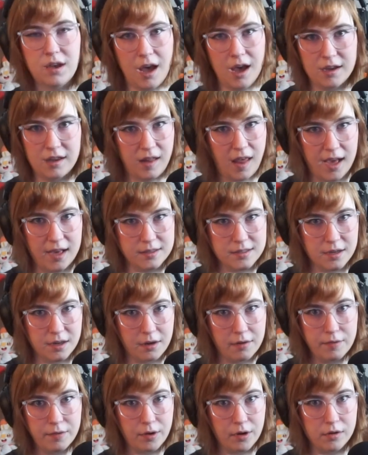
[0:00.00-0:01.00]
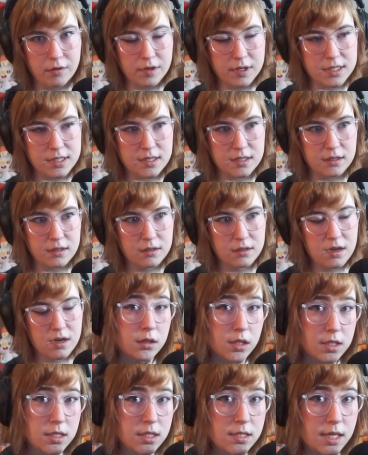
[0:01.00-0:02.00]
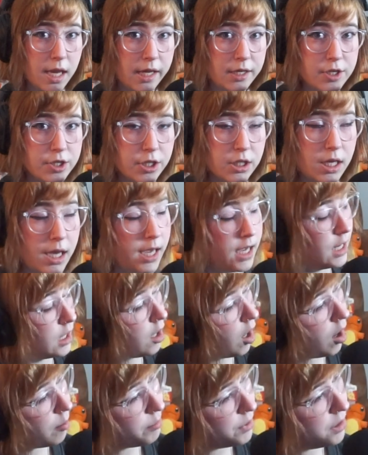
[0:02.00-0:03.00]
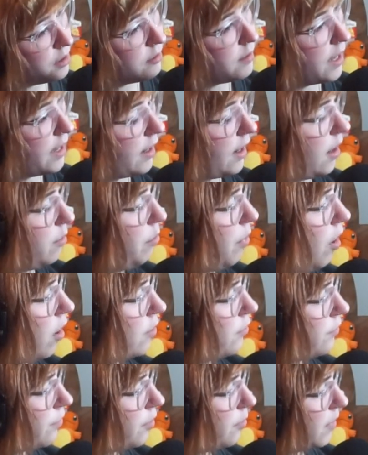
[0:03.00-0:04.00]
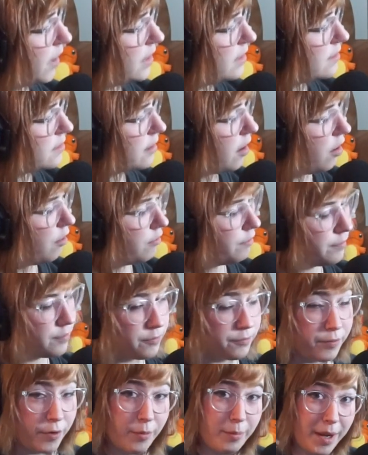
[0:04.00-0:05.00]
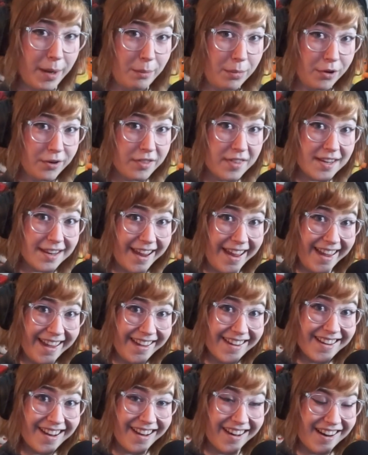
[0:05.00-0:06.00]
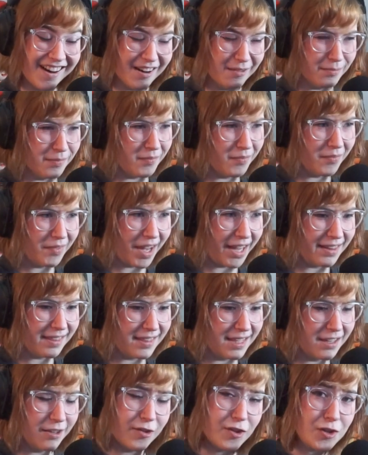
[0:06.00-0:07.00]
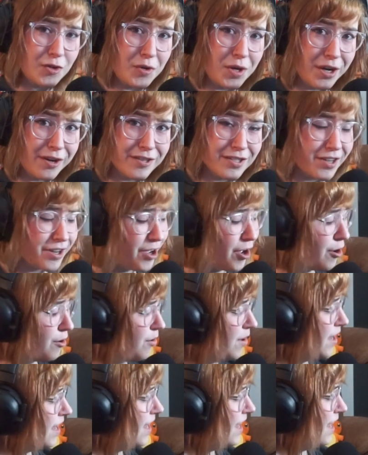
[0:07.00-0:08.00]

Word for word: a classic for a reason. This is actually a copy that I bought for myself for my birthday, um, I think two years ago,